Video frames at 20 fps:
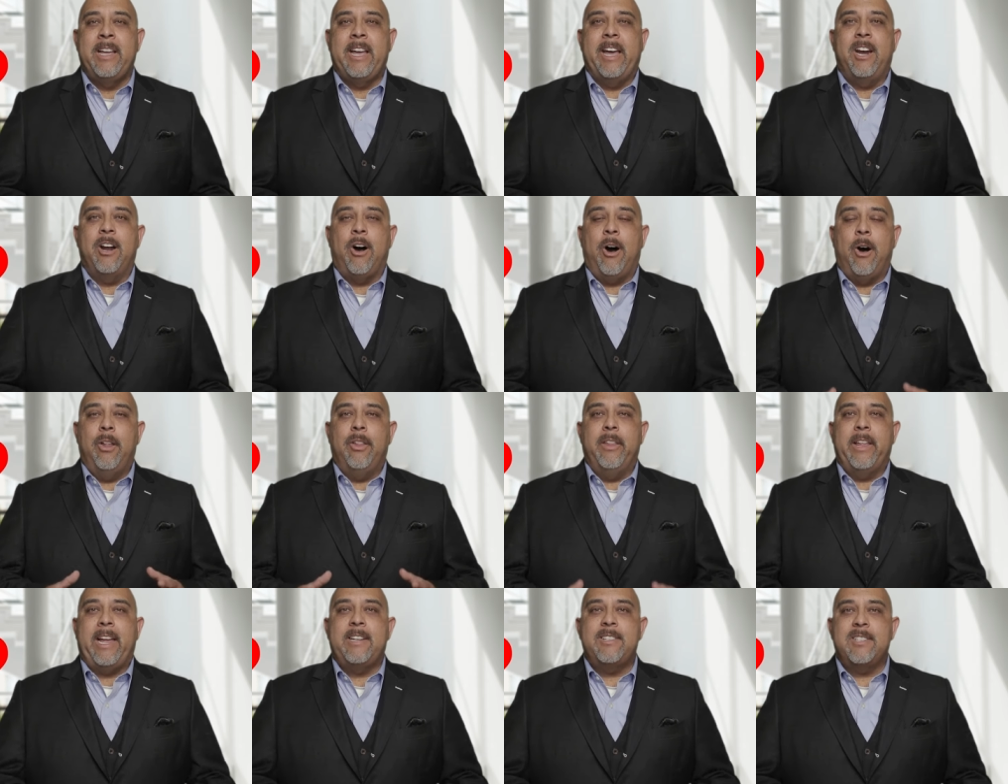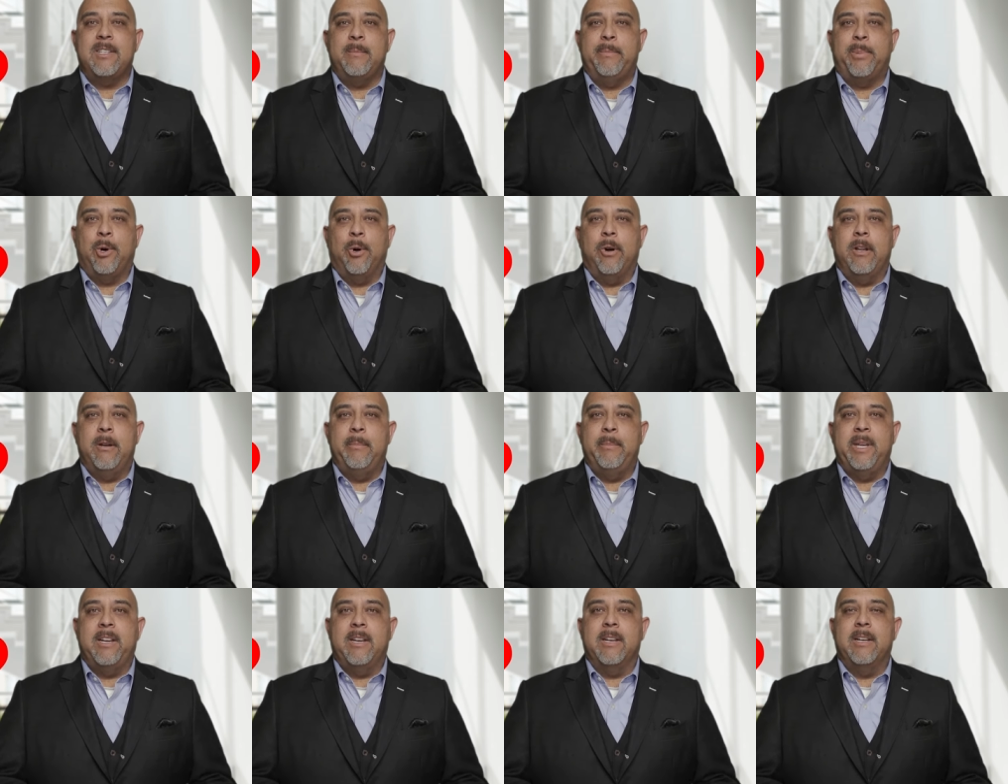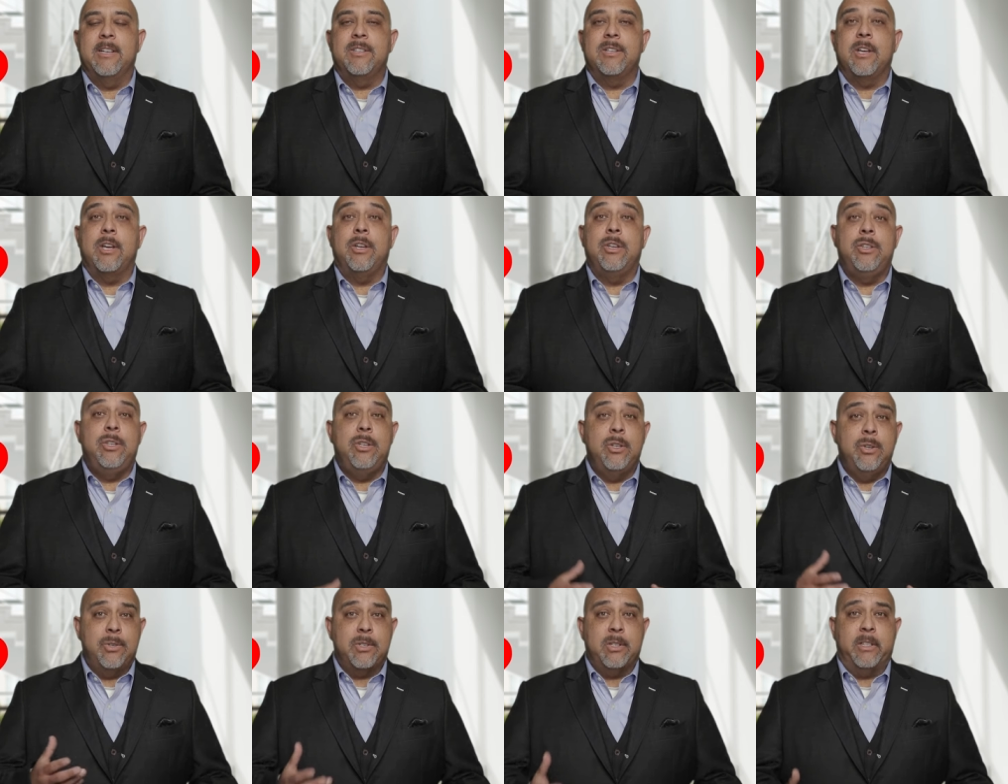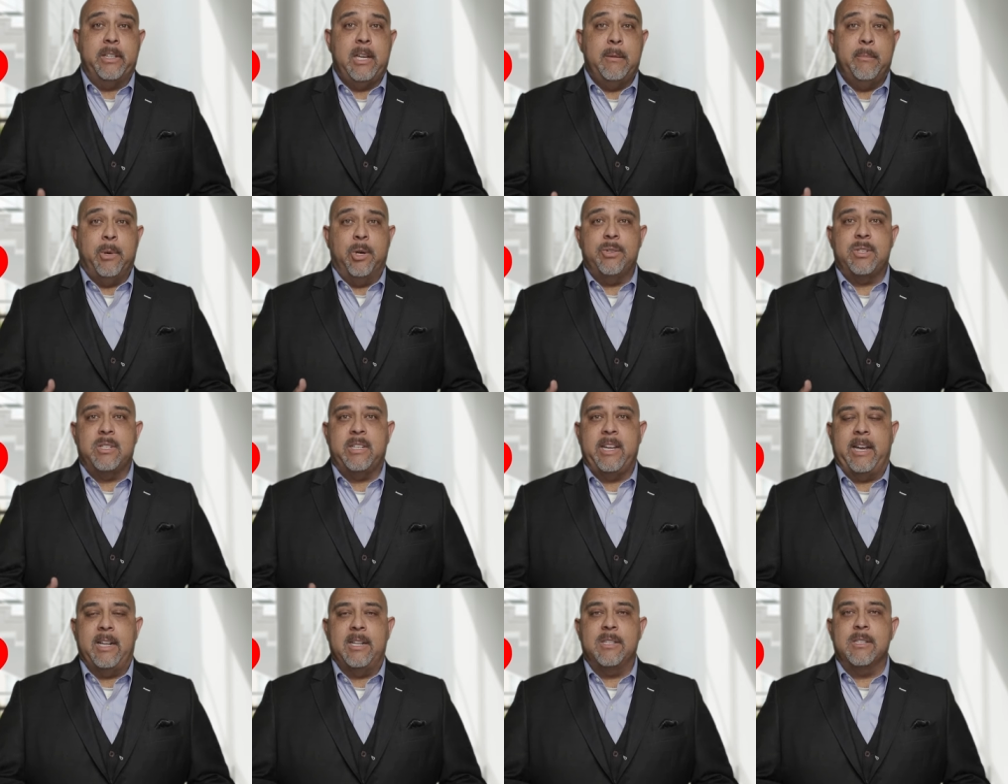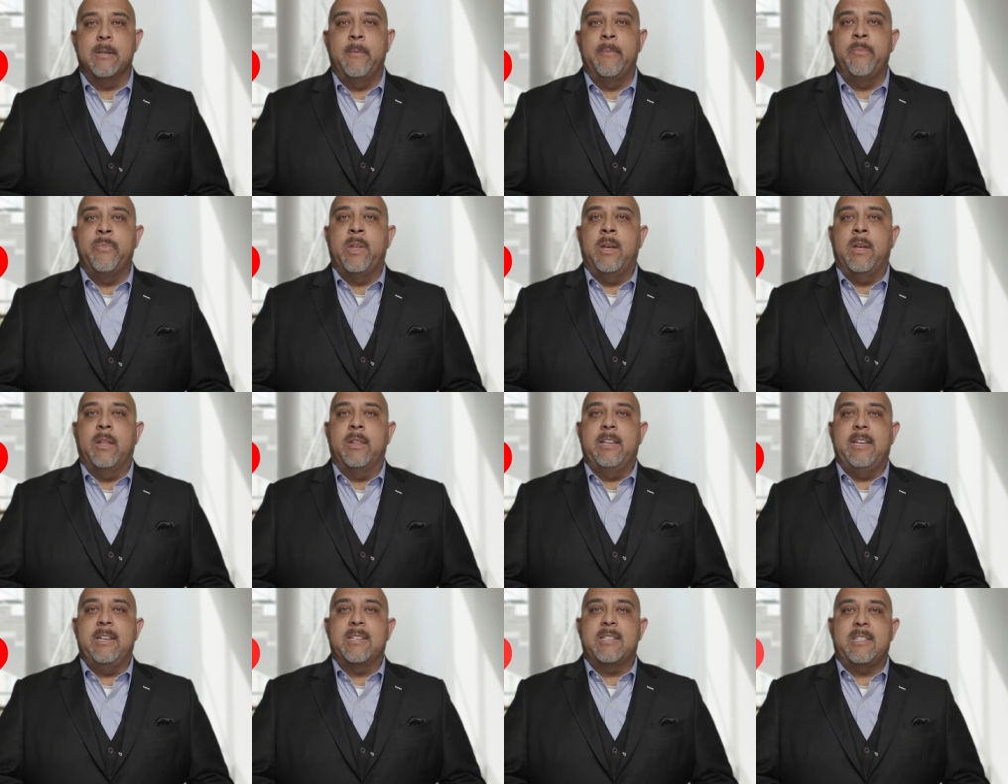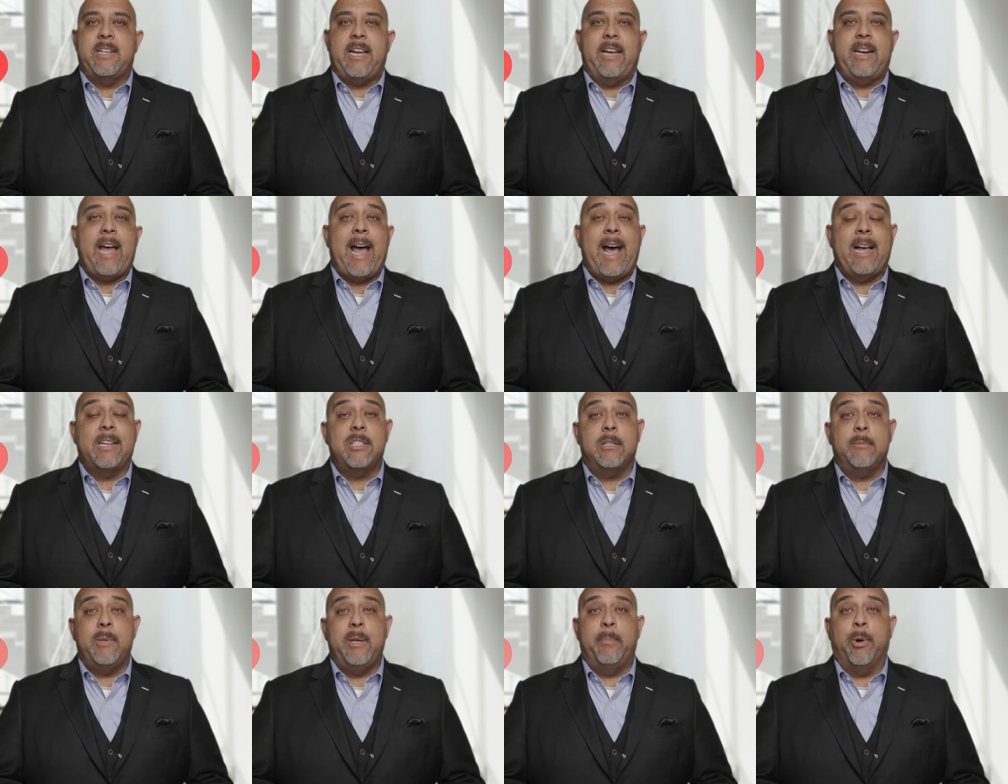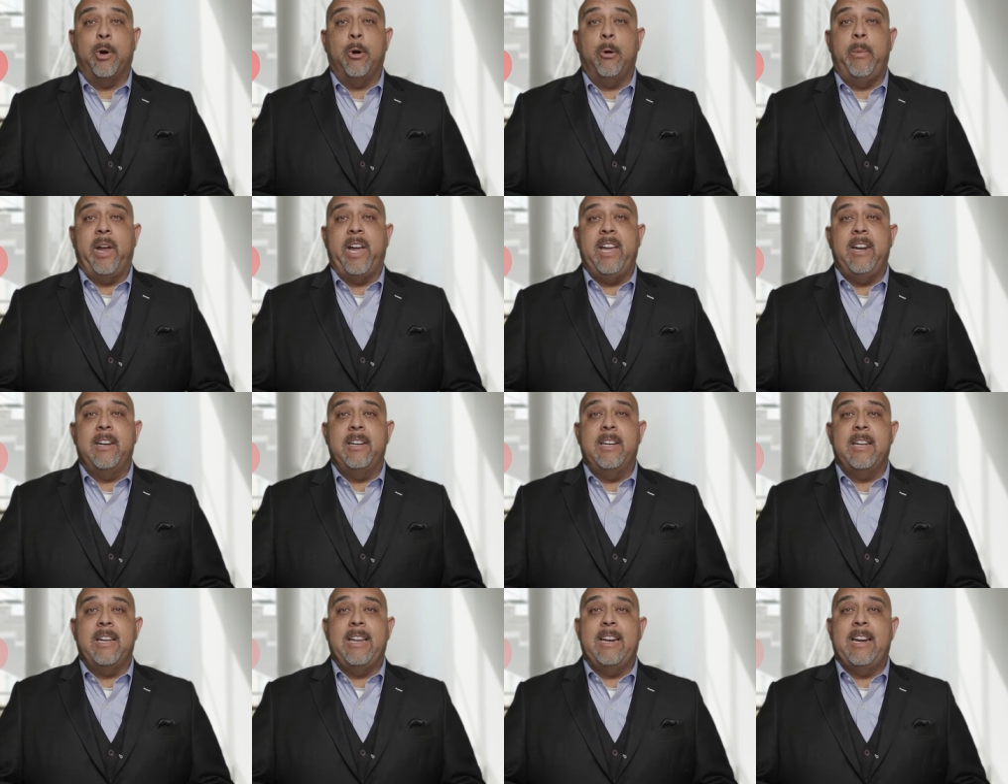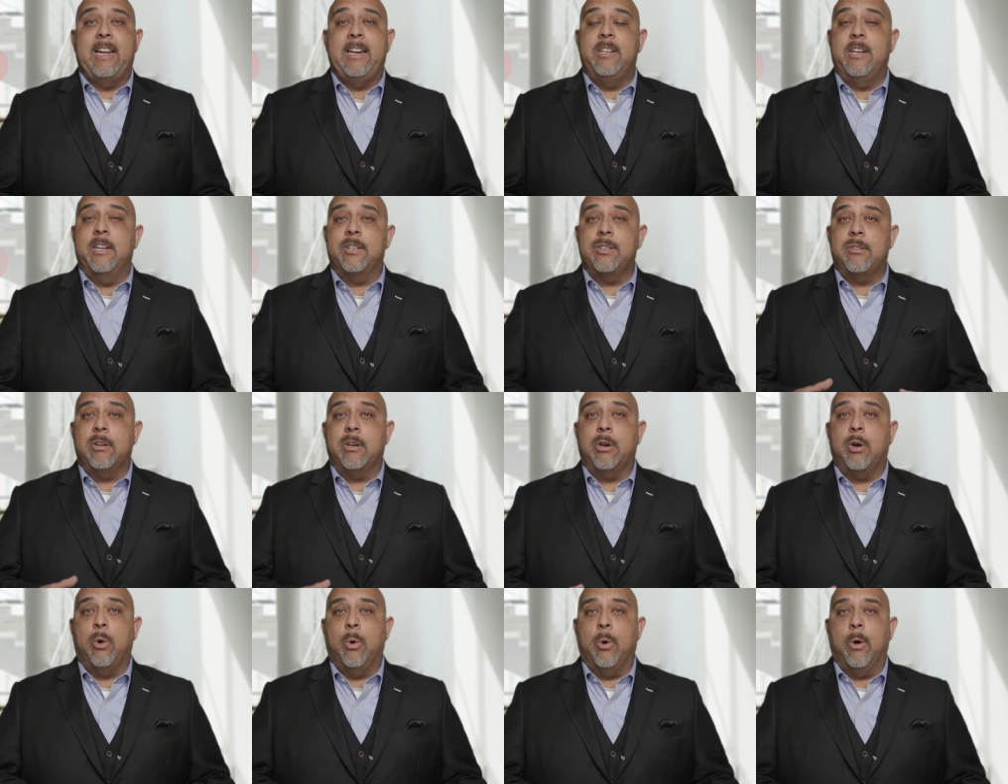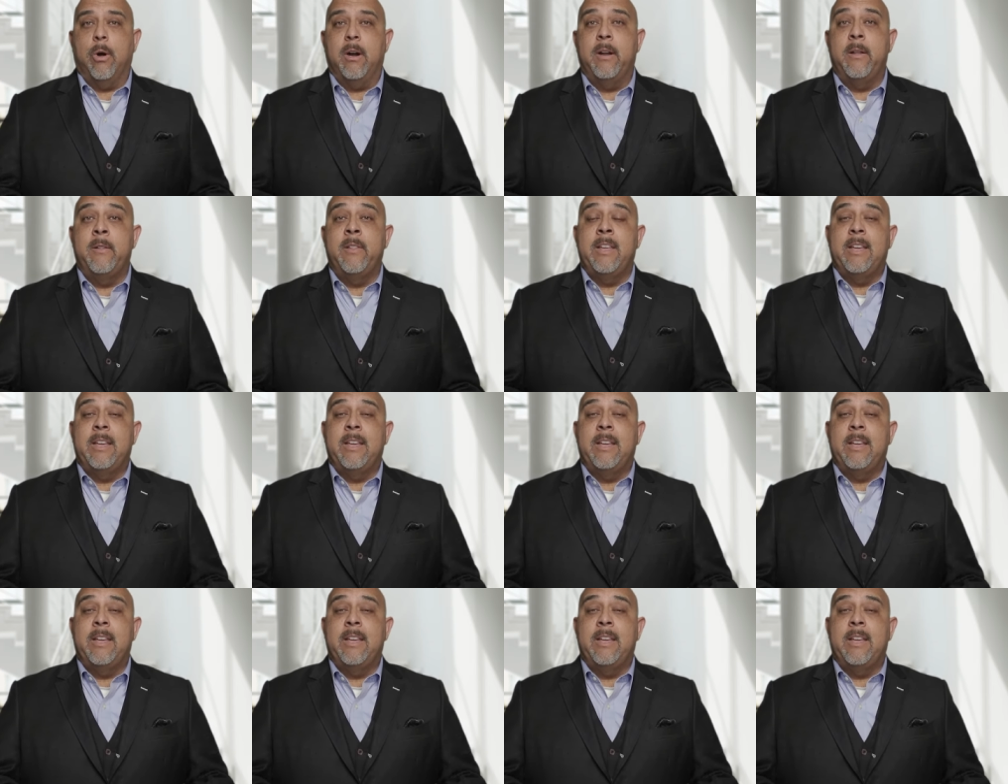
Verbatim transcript: and all that is important because usually in most states, the estate has to be probated in a district court